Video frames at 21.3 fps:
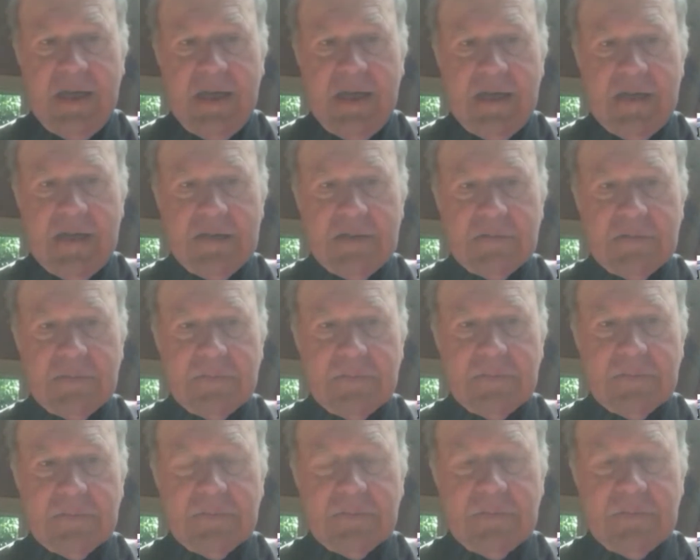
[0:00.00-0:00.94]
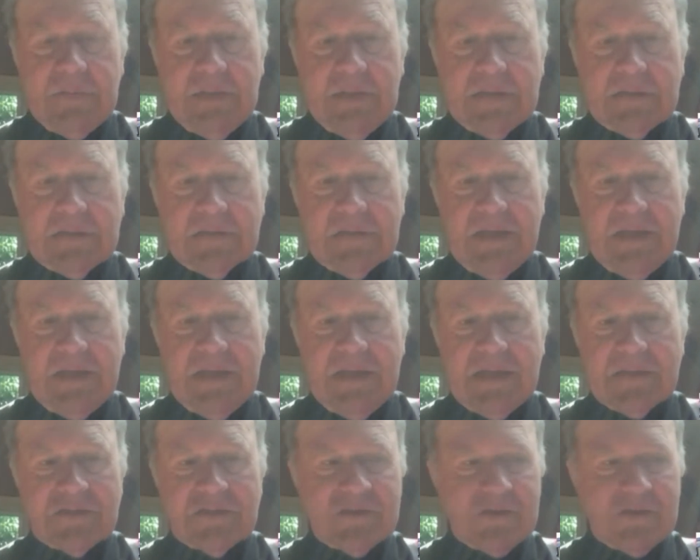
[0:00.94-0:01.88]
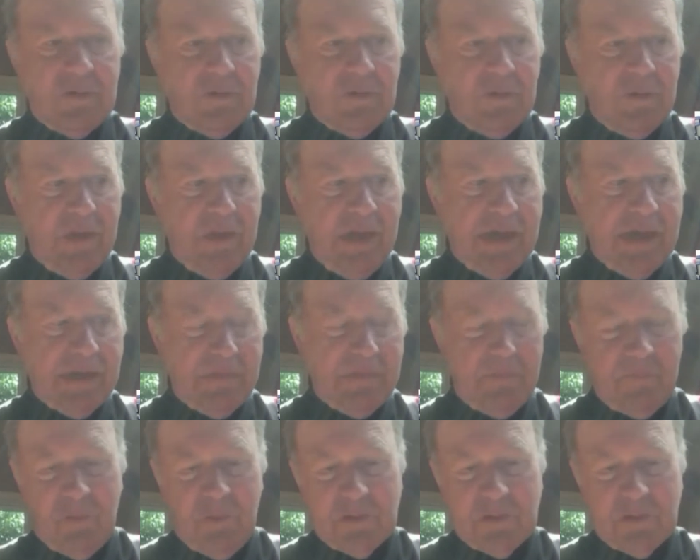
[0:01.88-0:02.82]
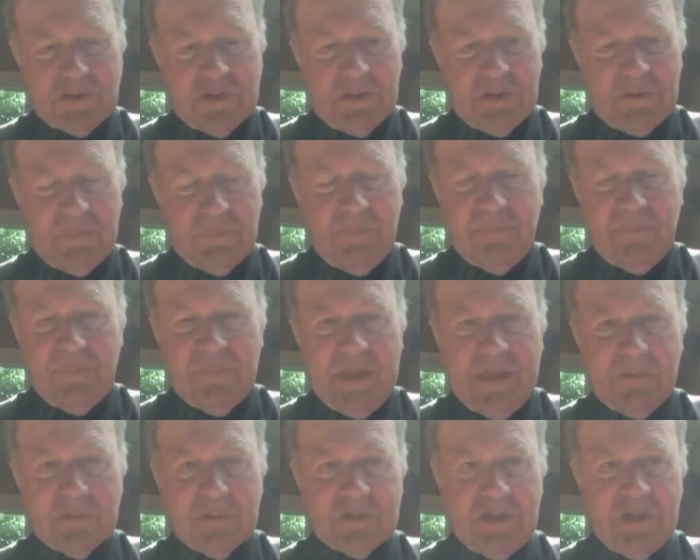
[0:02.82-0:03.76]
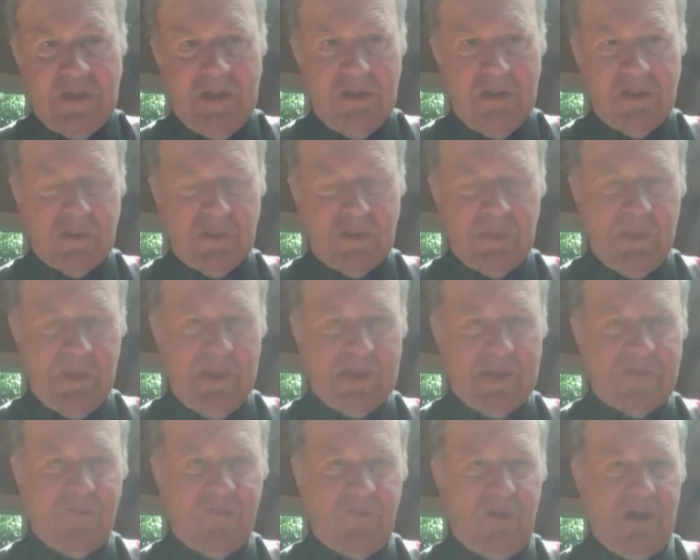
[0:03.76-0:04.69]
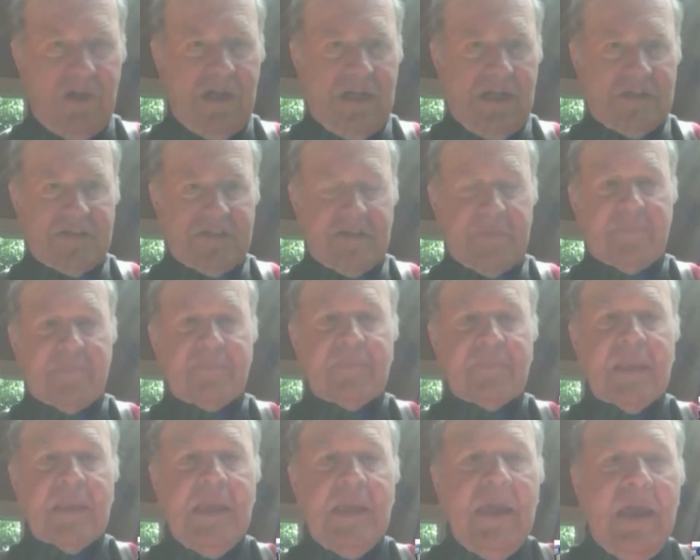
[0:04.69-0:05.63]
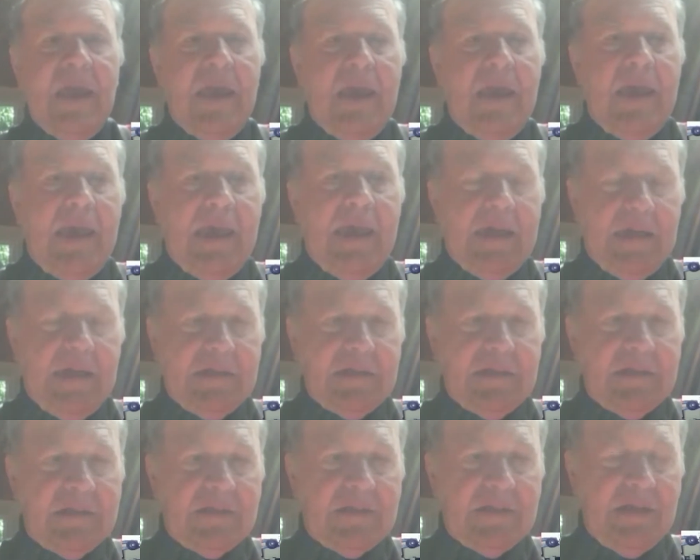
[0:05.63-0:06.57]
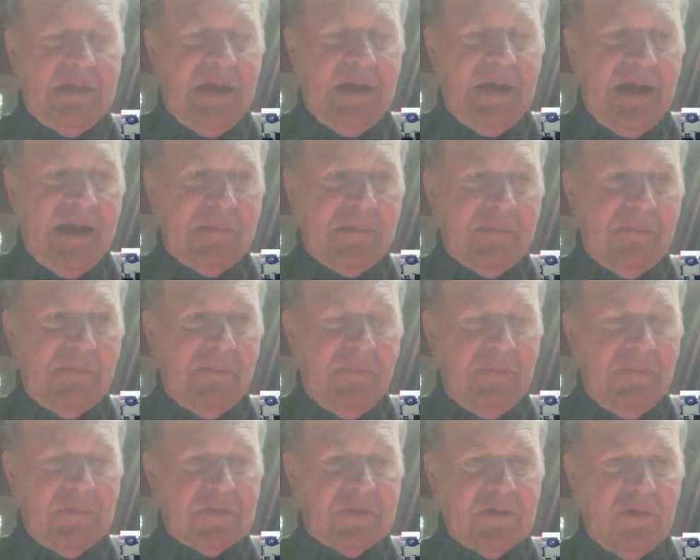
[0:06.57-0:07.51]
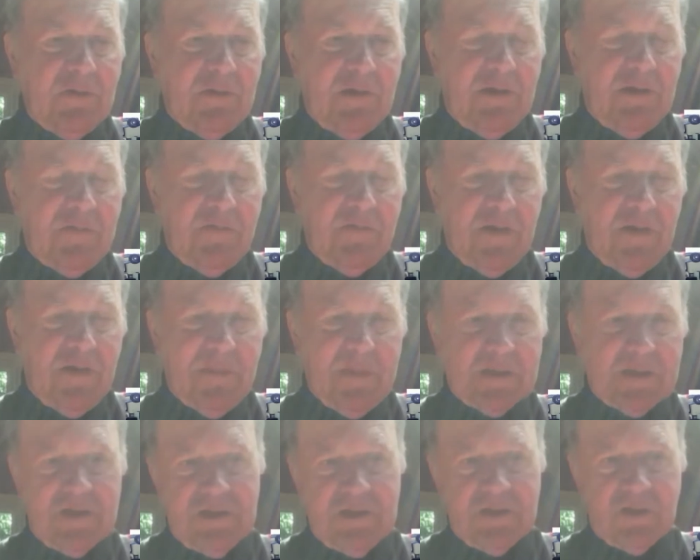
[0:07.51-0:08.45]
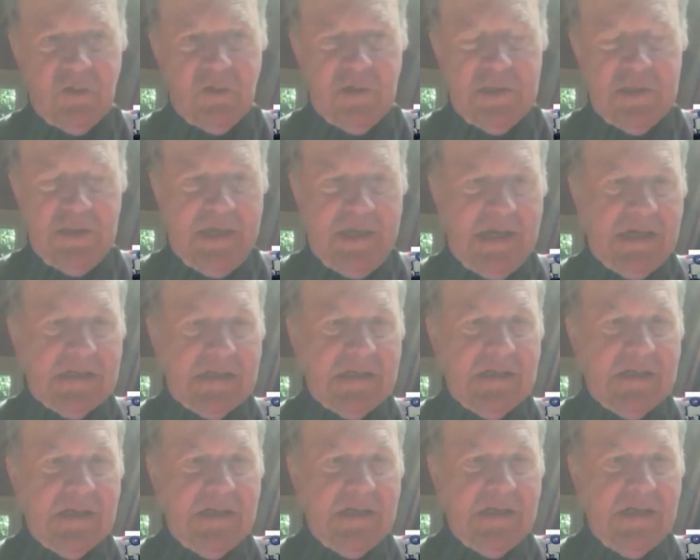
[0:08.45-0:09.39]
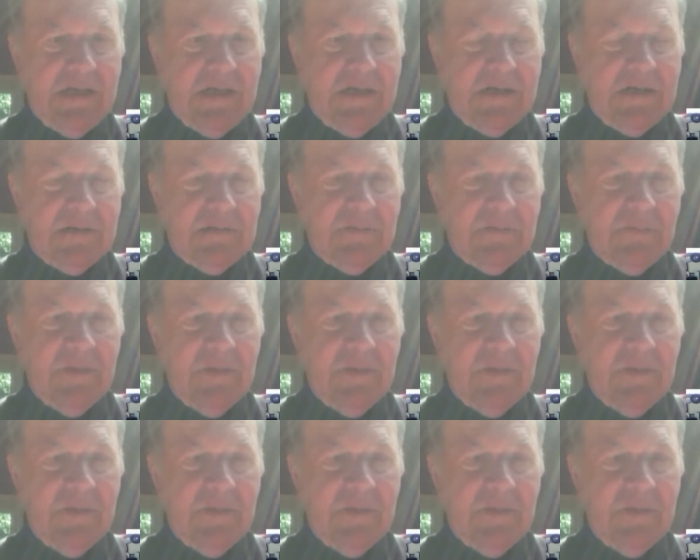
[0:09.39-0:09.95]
And so that was a huge plus for us. And I very much enjoyed that.